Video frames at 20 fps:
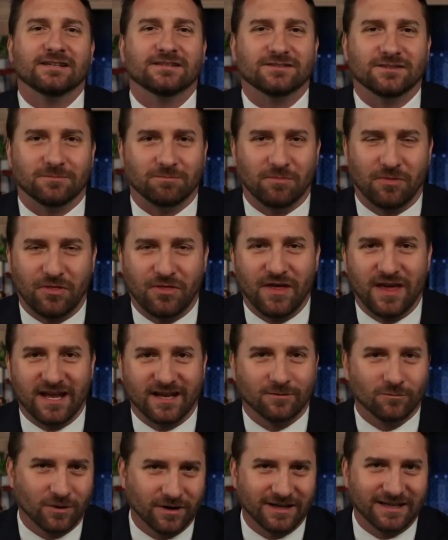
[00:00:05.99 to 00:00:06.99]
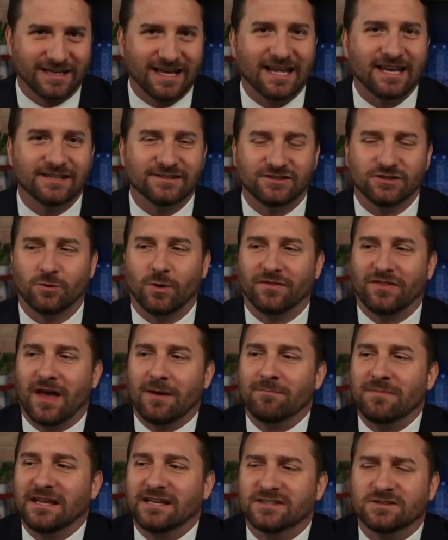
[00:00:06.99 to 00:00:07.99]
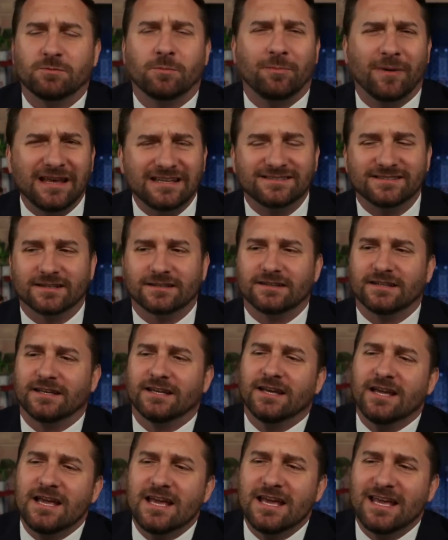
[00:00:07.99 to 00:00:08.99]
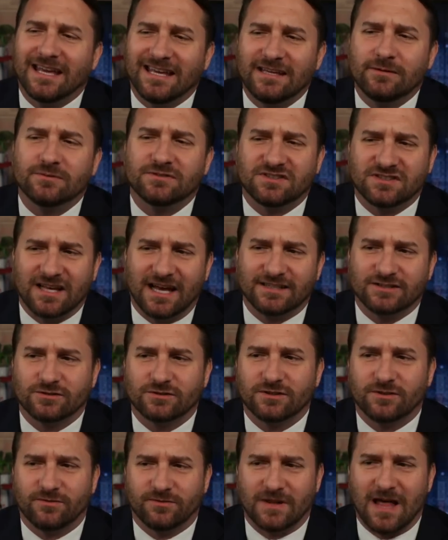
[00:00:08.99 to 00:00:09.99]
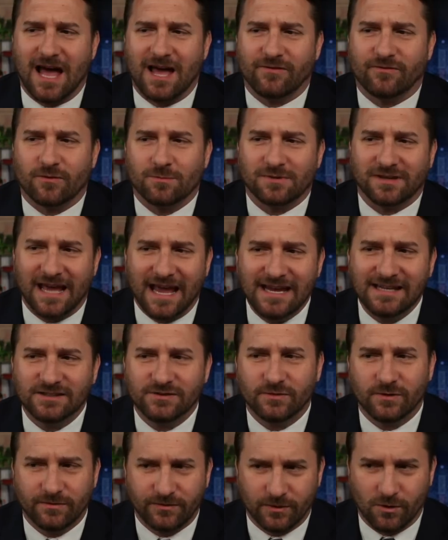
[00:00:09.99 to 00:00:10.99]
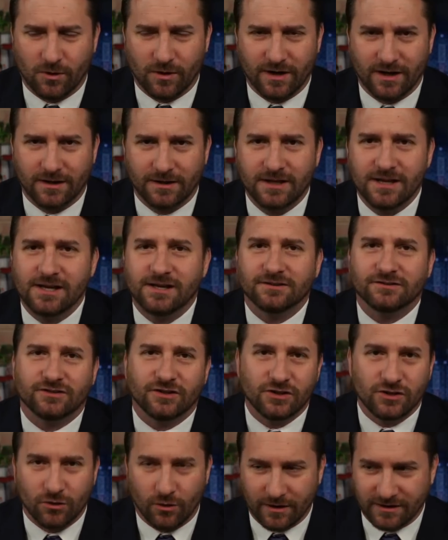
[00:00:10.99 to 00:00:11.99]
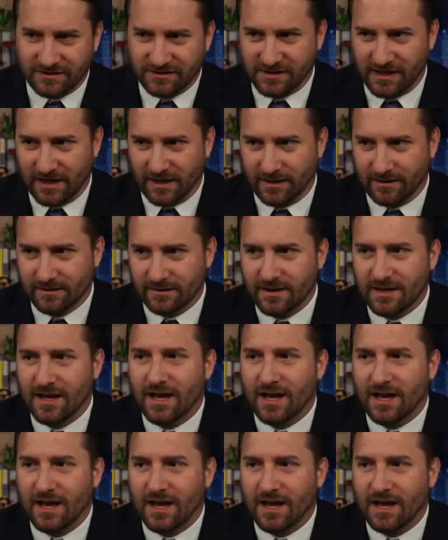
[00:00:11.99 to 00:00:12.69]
It's a thing, we're gonna get into what that means. But basically, he was scheduled to fly from Gainesville, Florida to New York City.